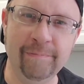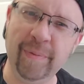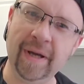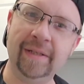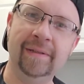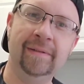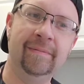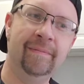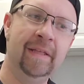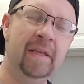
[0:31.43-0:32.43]
But,
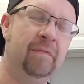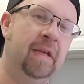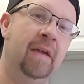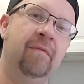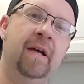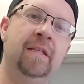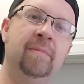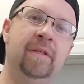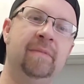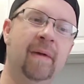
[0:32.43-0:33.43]
if you can't find some
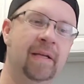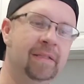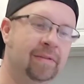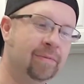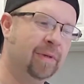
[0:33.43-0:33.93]
good spice,